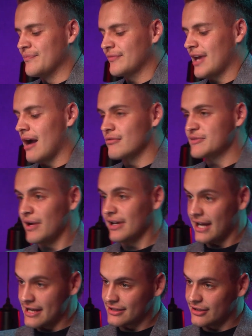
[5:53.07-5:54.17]
Carols by
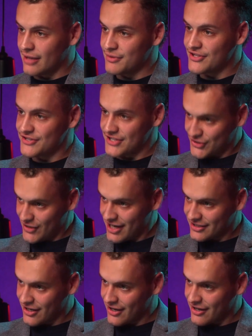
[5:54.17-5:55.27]
Candlelight with the Sister Act
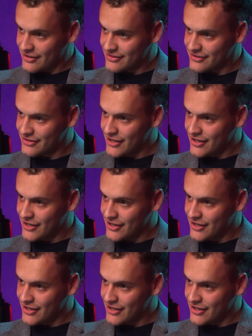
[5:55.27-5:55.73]
cast. I